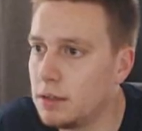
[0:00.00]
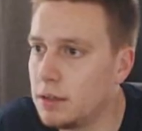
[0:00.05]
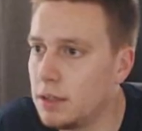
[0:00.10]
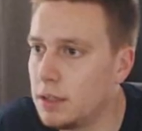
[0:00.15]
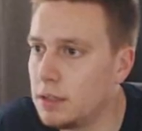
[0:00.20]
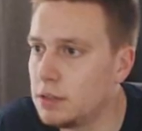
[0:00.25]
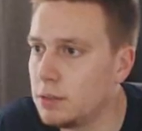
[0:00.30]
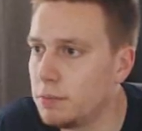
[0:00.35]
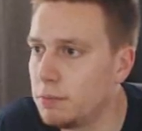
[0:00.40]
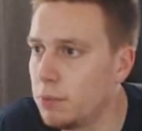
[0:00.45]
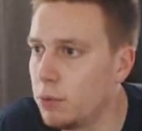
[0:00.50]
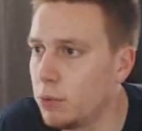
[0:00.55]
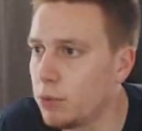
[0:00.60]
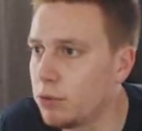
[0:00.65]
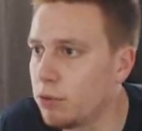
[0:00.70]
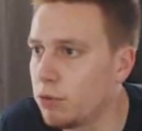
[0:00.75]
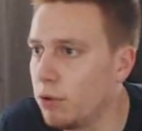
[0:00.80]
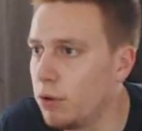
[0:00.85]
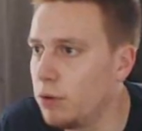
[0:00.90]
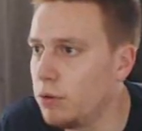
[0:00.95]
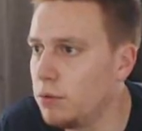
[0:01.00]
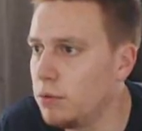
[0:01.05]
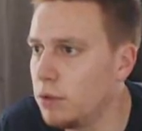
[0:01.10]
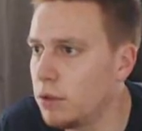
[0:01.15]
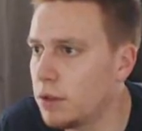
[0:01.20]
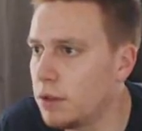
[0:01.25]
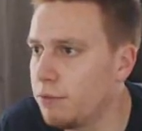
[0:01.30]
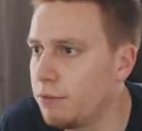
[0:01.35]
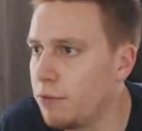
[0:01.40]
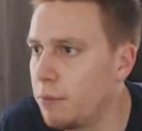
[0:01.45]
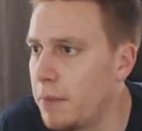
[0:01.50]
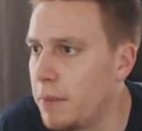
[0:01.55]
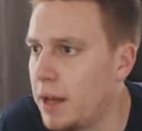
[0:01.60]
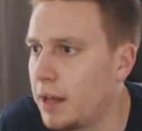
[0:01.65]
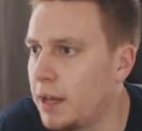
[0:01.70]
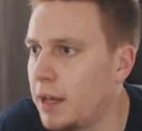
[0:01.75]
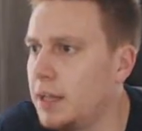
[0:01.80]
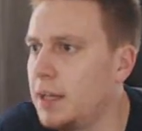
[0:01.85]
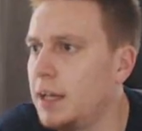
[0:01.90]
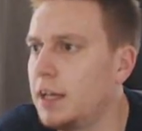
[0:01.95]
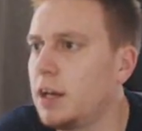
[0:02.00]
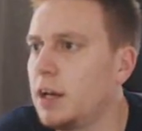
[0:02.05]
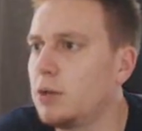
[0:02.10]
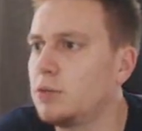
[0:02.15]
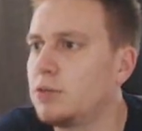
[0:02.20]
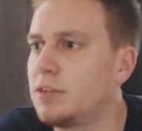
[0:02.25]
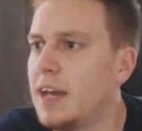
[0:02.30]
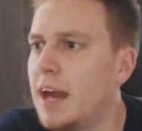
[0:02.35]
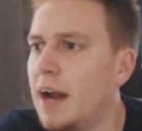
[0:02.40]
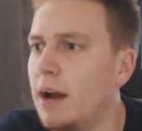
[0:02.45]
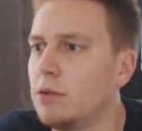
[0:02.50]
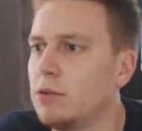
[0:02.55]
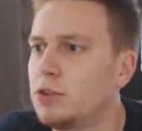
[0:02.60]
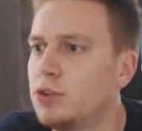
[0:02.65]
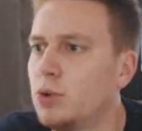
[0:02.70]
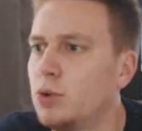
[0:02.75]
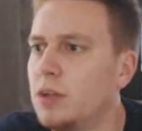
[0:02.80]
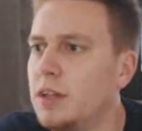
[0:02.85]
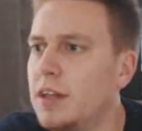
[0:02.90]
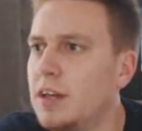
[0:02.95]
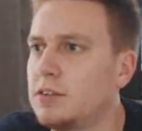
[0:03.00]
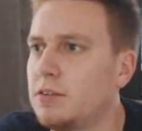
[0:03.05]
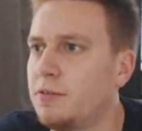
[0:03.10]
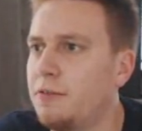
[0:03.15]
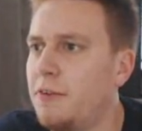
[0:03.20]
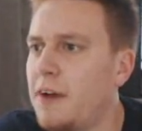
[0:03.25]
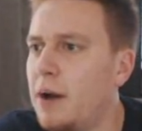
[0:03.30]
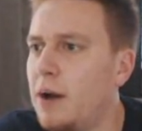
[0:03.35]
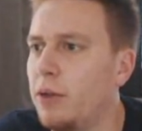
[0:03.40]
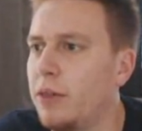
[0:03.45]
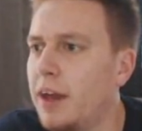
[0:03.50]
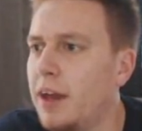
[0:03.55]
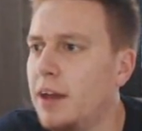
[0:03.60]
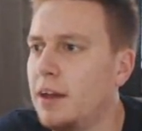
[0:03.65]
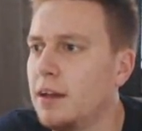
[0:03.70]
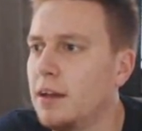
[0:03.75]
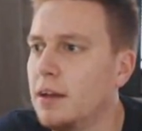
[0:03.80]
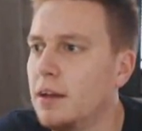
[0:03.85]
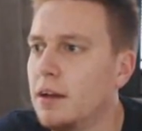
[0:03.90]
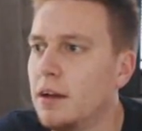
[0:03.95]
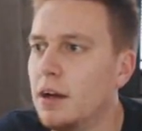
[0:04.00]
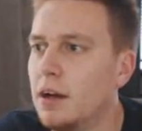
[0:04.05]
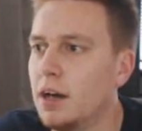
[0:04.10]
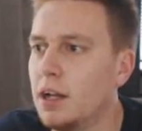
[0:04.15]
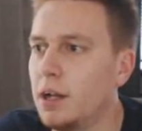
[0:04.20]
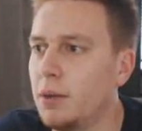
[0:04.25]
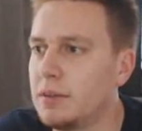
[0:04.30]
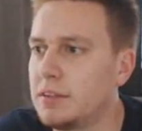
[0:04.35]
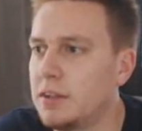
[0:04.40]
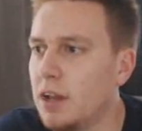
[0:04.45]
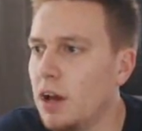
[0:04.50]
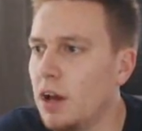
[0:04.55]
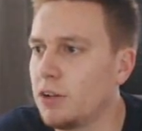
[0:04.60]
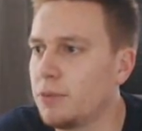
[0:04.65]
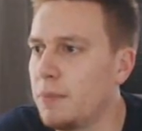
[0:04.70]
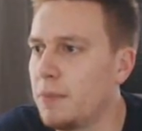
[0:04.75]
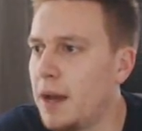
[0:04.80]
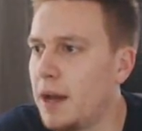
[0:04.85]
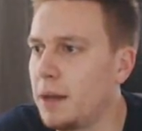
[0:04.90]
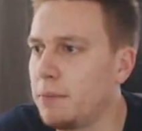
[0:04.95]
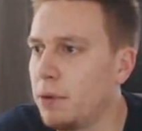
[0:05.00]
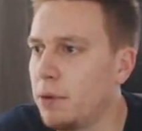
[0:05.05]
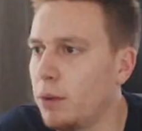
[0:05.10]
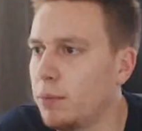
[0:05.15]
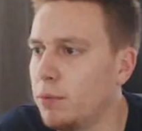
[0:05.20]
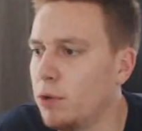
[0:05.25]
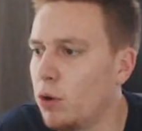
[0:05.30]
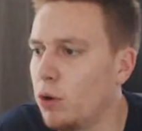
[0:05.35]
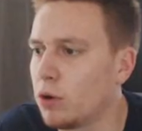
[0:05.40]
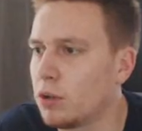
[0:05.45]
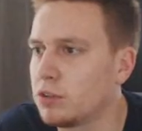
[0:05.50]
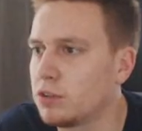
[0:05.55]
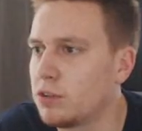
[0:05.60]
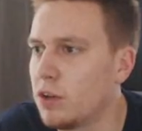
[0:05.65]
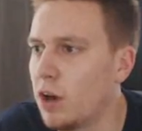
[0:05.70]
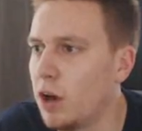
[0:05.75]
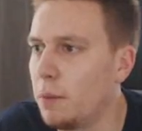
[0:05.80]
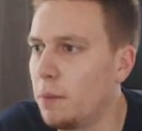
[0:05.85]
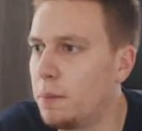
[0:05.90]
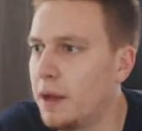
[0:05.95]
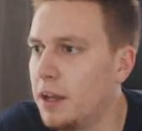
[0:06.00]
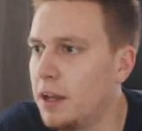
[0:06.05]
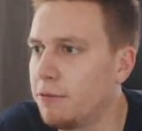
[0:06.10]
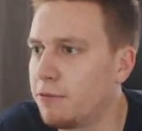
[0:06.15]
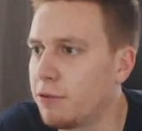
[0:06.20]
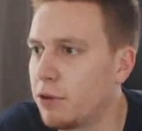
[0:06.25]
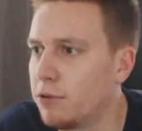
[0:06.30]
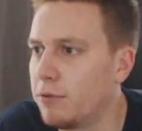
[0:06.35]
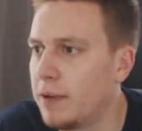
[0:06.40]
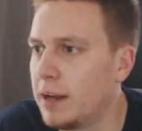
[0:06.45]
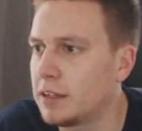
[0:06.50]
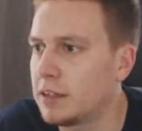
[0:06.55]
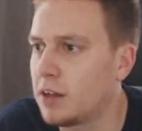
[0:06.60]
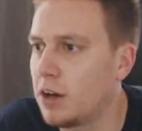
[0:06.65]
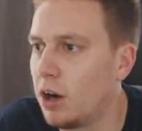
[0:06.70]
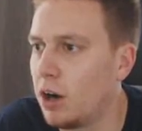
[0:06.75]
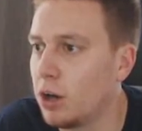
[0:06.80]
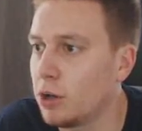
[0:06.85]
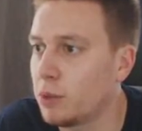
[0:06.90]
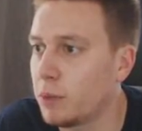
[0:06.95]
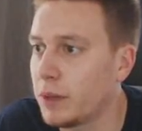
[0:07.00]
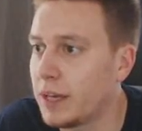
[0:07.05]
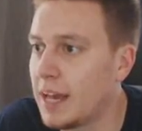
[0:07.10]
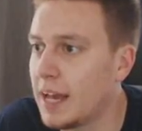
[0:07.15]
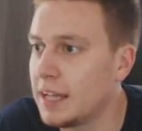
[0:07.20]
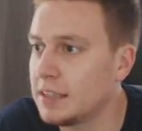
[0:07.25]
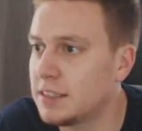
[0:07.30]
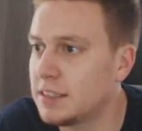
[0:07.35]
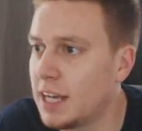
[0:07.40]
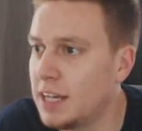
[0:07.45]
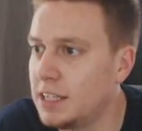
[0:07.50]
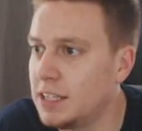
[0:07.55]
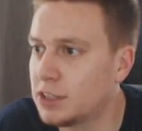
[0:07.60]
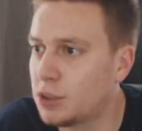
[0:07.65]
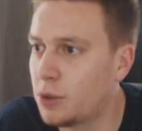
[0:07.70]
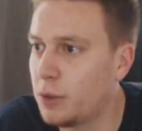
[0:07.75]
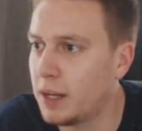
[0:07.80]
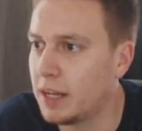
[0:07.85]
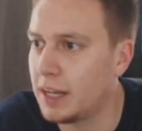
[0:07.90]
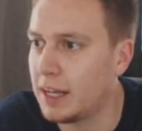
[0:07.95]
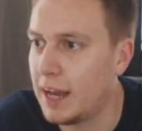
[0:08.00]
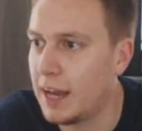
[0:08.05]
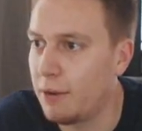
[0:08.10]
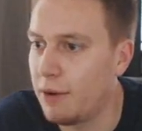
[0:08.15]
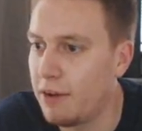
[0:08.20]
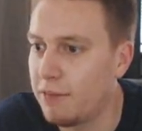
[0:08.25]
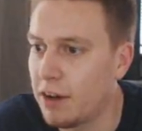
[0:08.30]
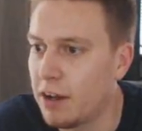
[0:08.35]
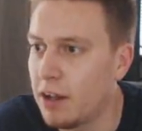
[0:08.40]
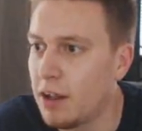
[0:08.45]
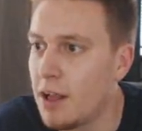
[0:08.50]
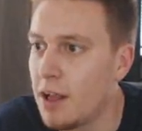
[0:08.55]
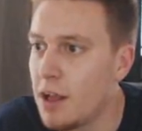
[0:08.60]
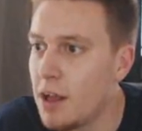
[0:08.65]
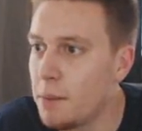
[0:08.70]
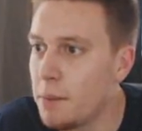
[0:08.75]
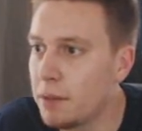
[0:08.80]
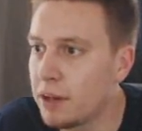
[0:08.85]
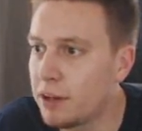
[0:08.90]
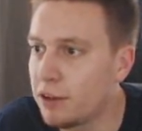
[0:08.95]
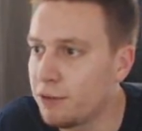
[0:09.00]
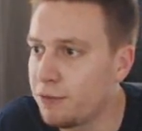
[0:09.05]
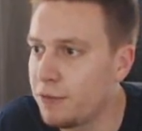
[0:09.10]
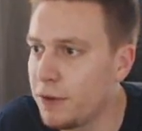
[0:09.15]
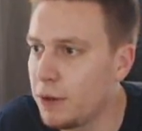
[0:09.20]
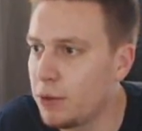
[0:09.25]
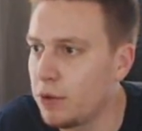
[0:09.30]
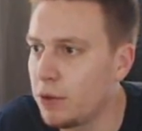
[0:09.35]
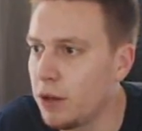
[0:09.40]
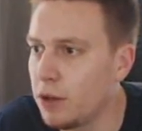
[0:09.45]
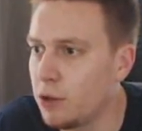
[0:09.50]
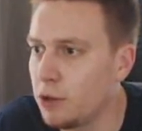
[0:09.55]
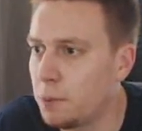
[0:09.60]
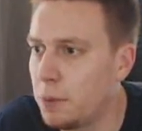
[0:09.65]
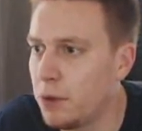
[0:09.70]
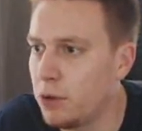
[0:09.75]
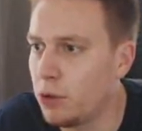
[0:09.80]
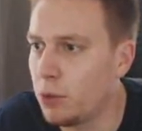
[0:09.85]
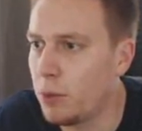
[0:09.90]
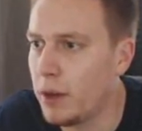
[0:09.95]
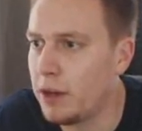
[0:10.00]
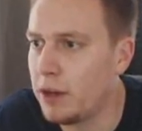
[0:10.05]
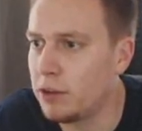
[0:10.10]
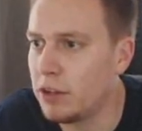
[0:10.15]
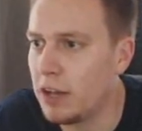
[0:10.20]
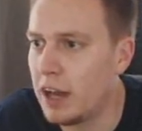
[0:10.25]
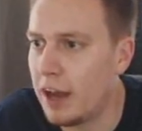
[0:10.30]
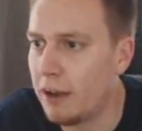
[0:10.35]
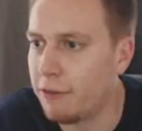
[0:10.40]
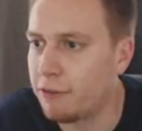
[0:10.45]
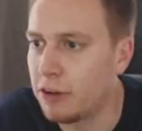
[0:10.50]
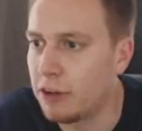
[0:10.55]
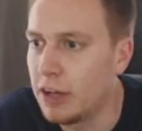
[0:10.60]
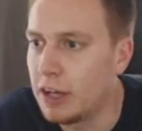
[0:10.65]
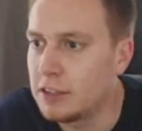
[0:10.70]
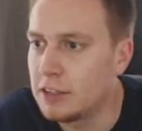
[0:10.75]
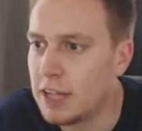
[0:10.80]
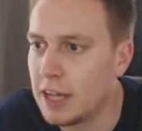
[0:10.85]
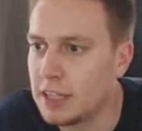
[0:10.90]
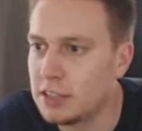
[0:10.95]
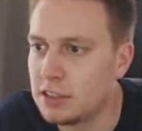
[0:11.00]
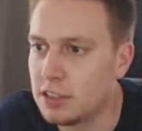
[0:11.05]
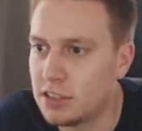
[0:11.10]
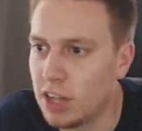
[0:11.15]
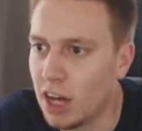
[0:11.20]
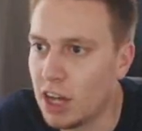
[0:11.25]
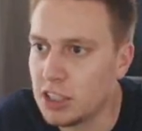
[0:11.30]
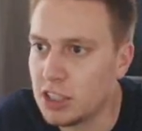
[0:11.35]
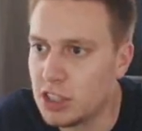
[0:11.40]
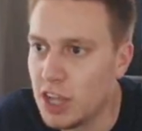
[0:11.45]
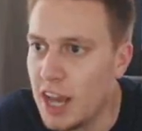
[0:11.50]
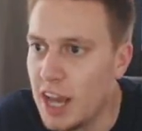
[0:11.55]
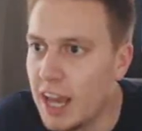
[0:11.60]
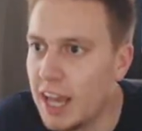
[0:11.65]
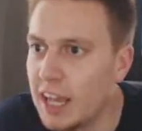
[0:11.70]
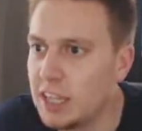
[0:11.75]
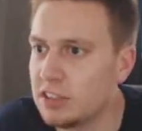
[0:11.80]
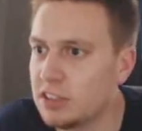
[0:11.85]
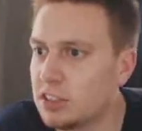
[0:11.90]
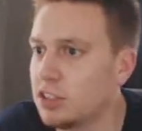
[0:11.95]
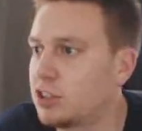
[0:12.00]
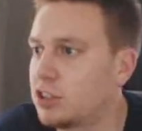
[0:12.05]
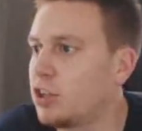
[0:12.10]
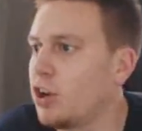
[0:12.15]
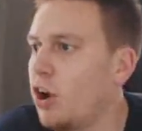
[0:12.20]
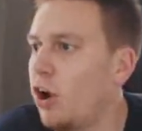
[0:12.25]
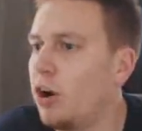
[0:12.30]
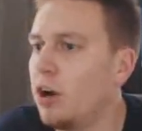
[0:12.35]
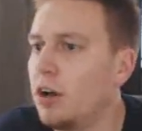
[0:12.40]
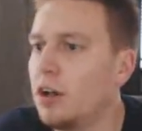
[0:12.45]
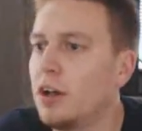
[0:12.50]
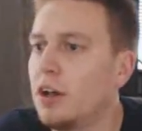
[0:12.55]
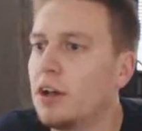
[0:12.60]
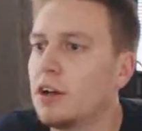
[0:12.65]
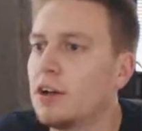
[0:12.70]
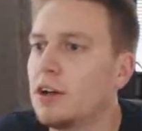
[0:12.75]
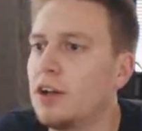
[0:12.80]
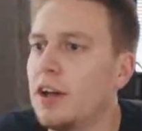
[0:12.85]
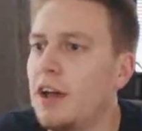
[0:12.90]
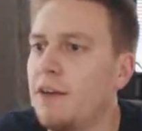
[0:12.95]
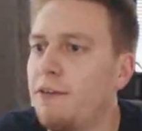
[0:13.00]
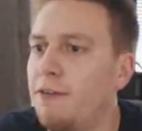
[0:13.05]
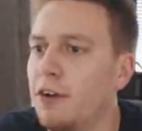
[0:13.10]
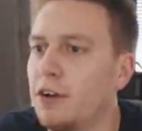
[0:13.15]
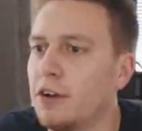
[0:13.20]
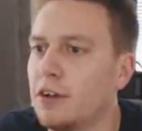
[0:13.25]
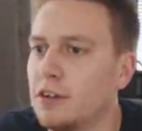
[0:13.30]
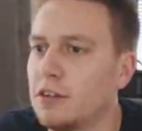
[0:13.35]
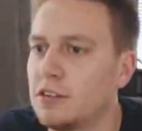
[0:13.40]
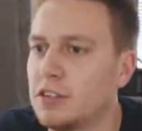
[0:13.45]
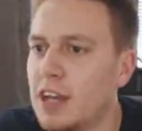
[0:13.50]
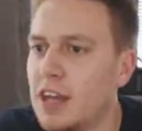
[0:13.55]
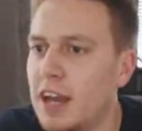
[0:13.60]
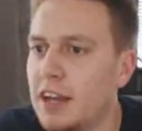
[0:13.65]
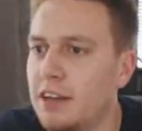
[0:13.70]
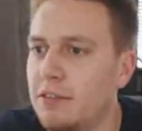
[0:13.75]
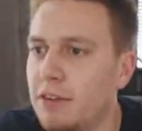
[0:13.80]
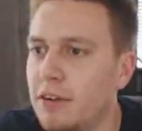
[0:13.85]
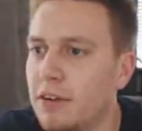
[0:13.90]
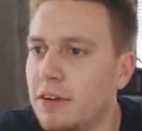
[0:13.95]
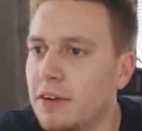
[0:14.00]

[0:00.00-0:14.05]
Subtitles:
Decent ball through, looking for Mane. He goes down. Surely there's a foul there. I know he's last man, but I'm not going to start appealing for a red card. We can take this quickly, however, because Vilna has peeled away on the left. Takes a touch, hits the shot. Good effort, good save.